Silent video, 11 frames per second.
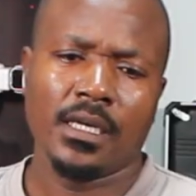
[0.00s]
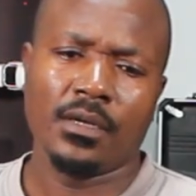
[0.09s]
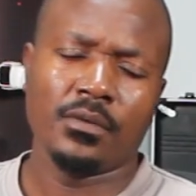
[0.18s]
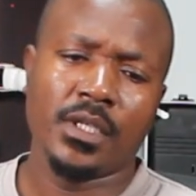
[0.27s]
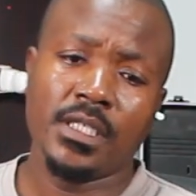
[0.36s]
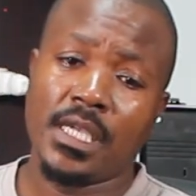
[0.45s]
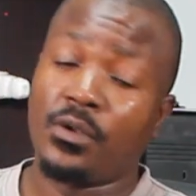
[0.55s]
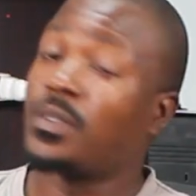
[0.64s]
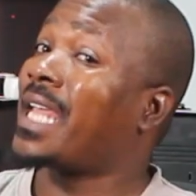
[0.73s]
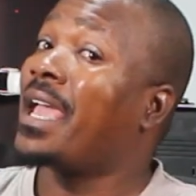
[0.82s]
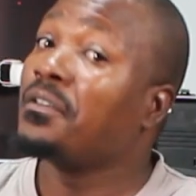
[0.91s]
These are not
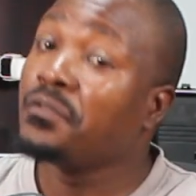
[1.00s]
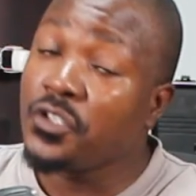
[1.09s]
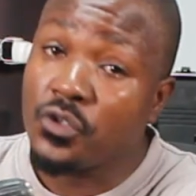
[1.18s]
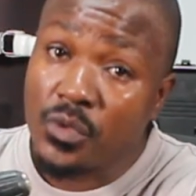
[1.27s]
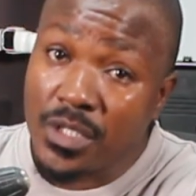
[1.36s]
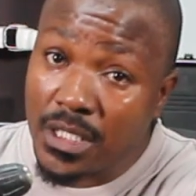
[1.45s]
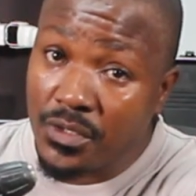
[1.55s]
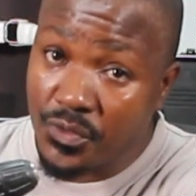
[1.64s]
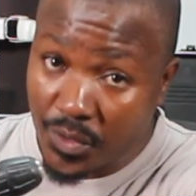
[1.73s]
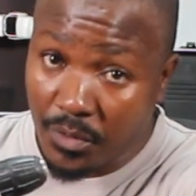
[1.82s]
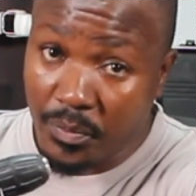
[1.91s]
heavy duty
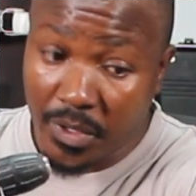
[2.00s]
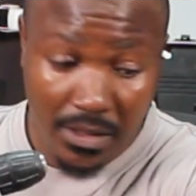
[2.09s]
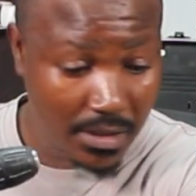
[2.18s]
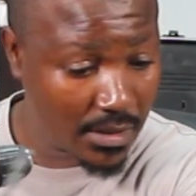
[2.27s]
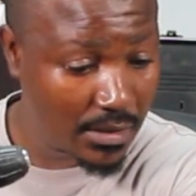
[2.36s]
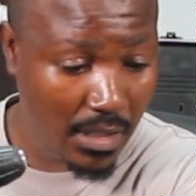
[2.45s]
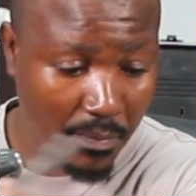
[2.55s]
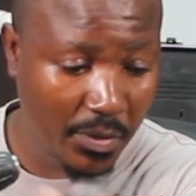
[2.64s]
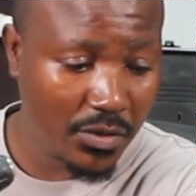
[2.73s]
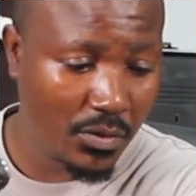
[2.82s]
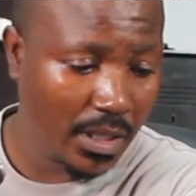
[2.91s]
drill bits,
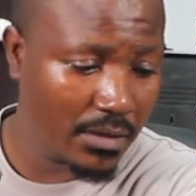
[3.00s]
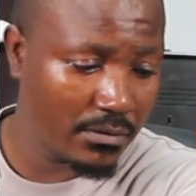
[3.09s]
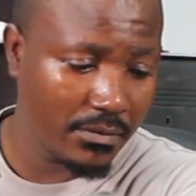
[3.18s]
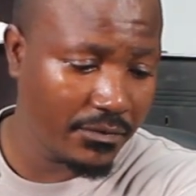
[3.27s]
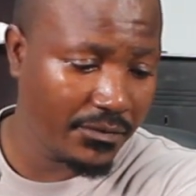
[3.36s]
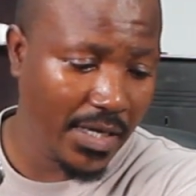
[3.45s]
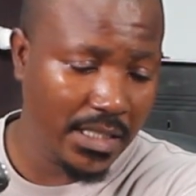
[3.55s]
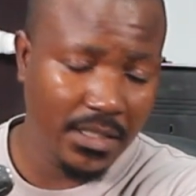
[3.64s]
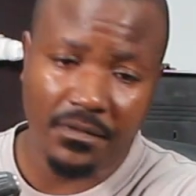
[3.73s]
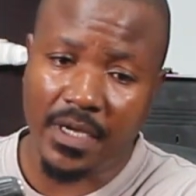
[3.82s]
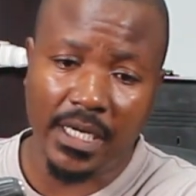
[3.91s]
but you can find a
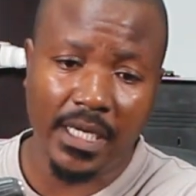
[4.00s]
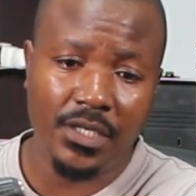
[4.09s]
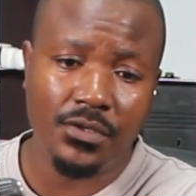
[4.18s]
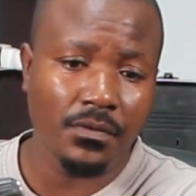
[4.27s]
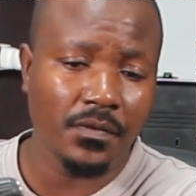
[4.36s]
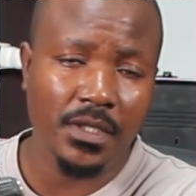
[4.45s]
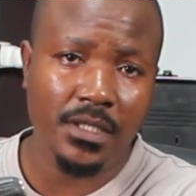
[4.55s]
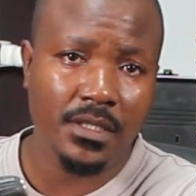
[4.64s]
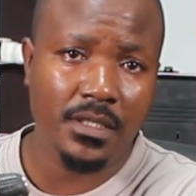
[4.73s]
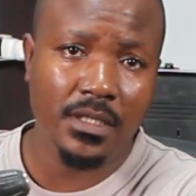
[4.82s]
variety of these